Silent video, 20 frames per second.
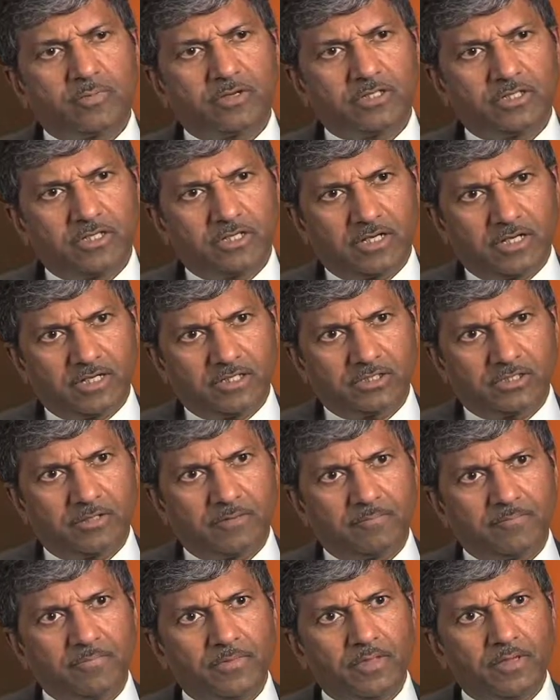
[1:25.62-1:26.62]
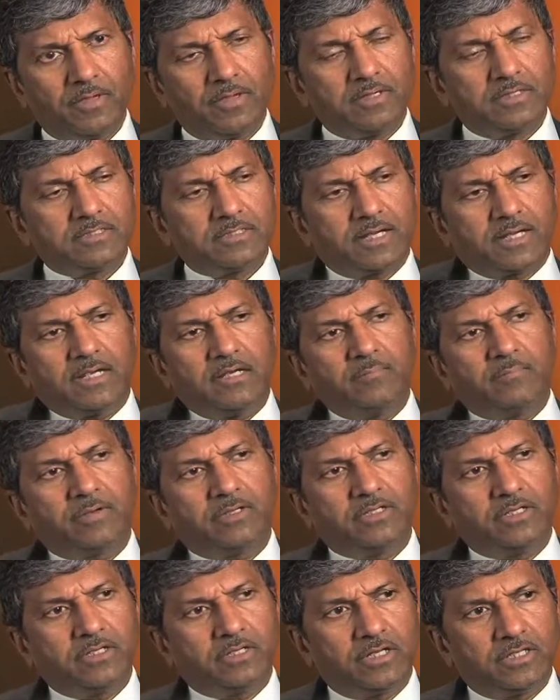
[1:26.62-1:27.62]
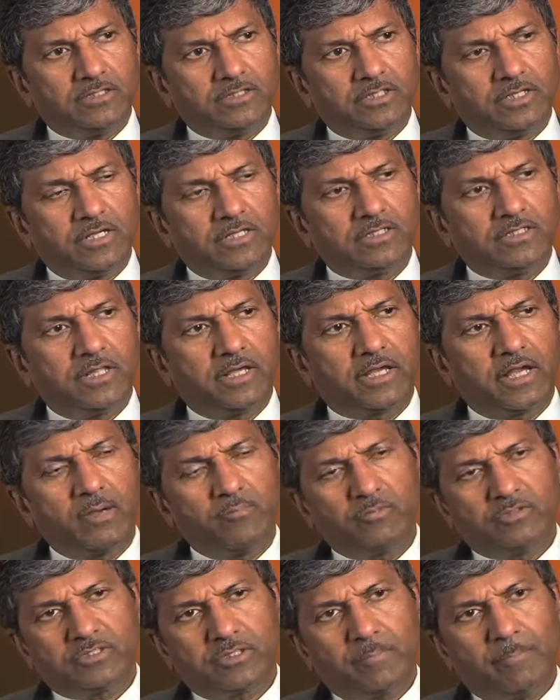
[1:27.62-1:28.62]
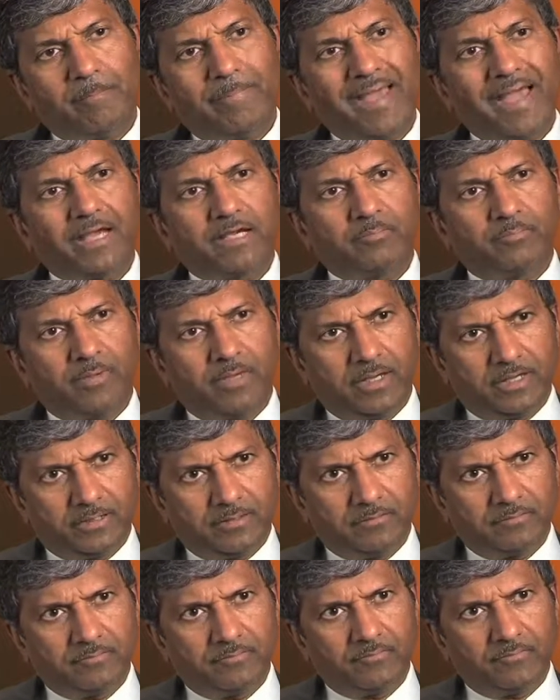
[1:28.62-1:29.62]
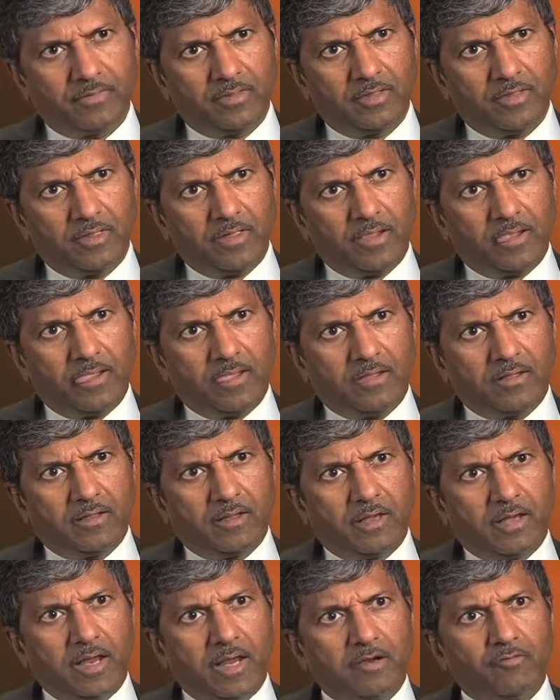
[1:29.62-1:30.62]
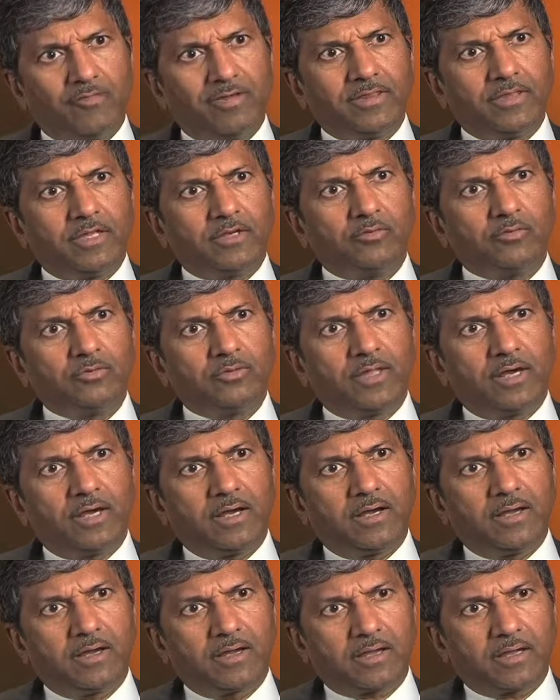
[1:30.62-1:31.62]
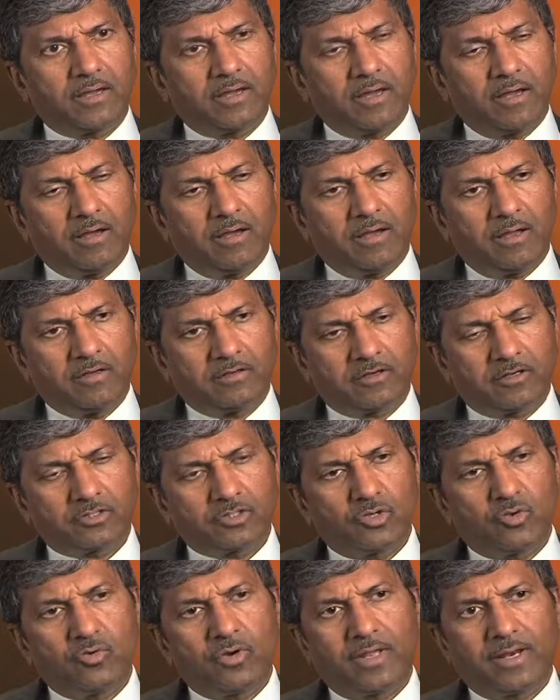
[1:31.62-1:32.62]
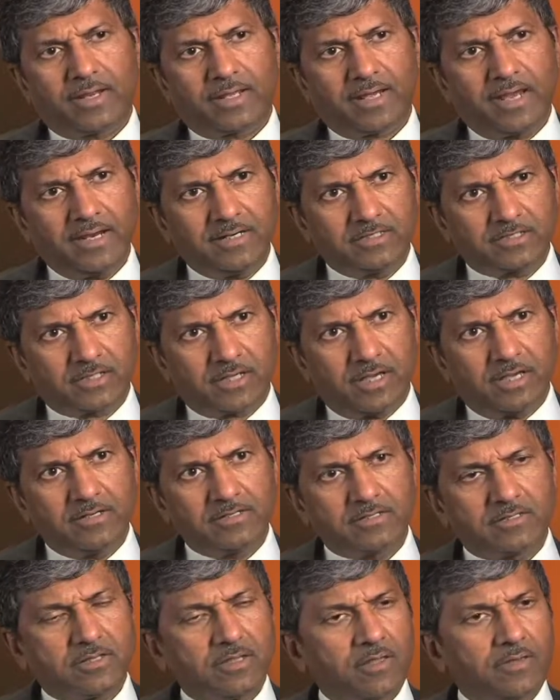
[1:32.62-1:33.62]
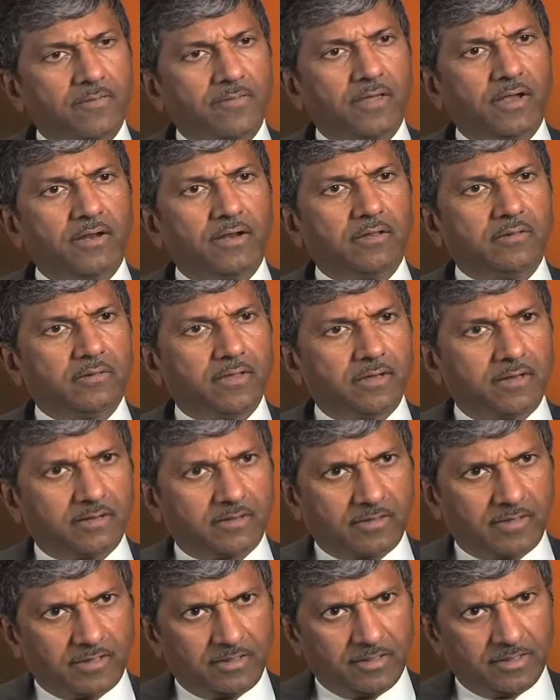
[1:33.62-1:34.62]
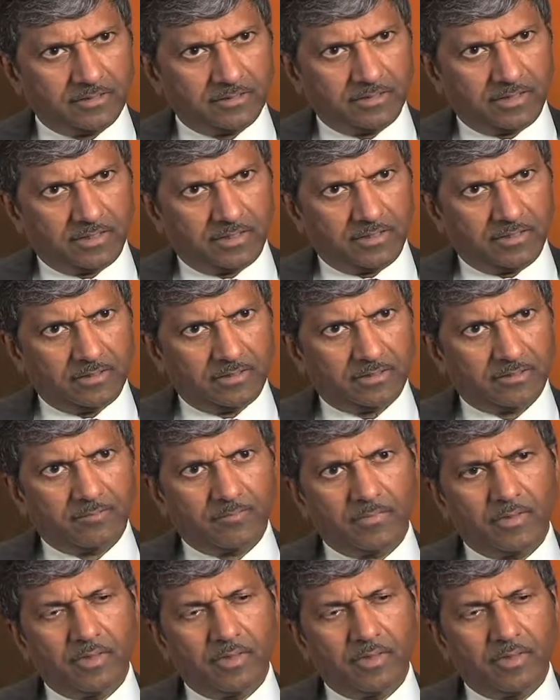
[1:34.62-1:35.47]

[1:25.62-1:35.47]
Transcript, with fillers: presentation. Second presentation is they come with some back pain. And when they do the uh, ultrasound or a CAT scans, they are recognizing it.